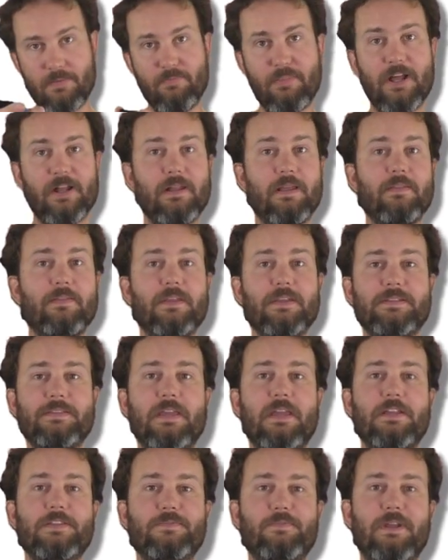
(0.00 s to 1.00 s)
But in this
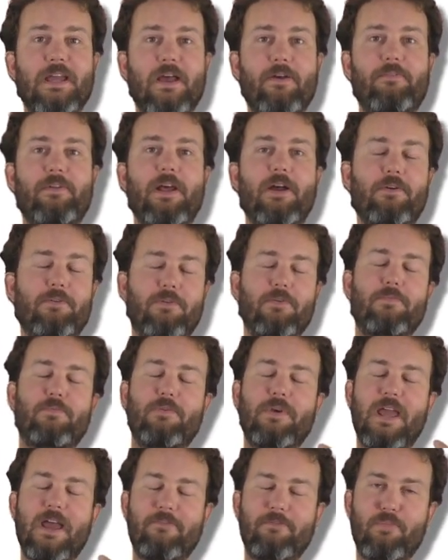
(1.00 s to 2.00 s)
case, we have an outgroup,
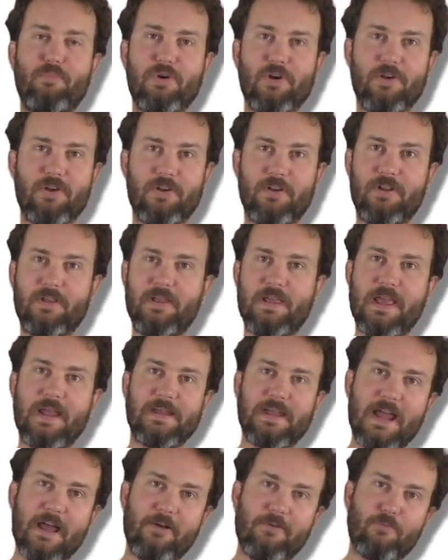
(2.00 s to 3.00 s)
we have a bird.
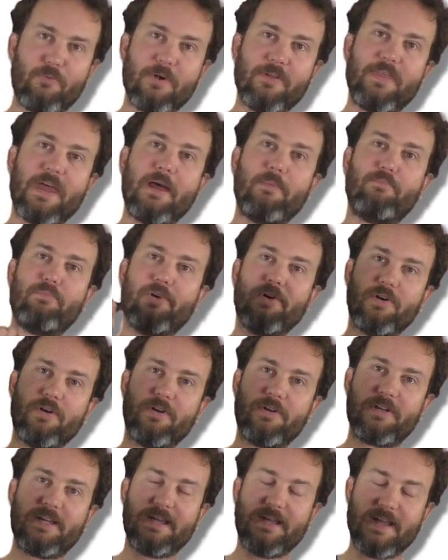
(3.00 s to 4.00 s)
And now where that
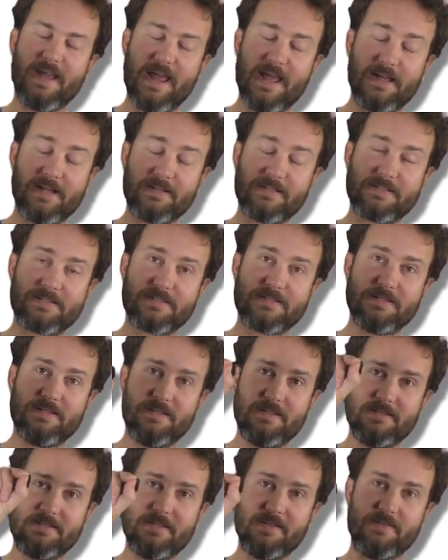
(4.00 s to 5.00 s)
bird connects
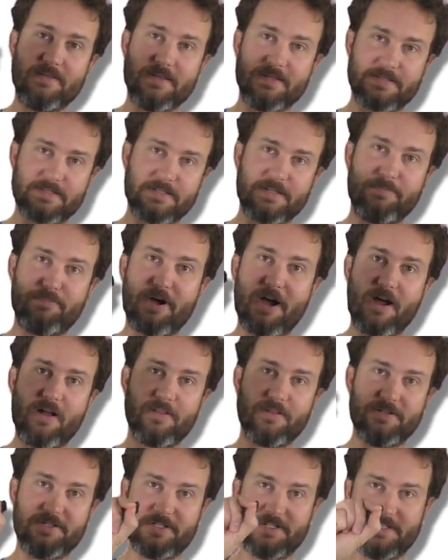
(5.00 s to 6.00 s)
to this
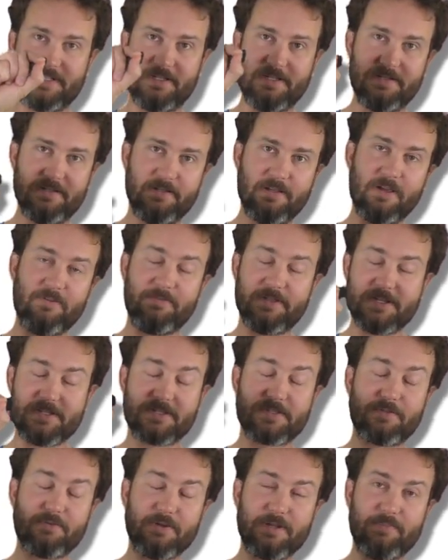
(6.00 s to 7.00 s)
topology of
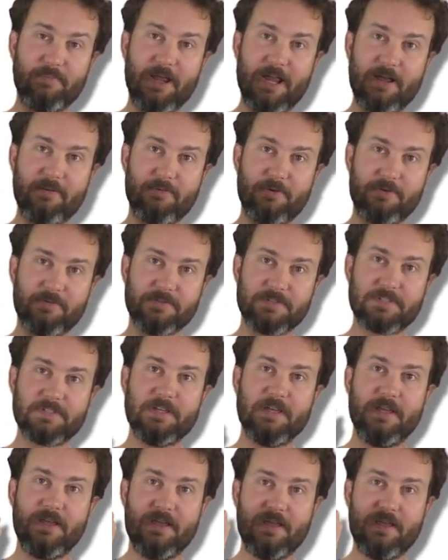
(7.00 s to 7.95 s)
these three mammals,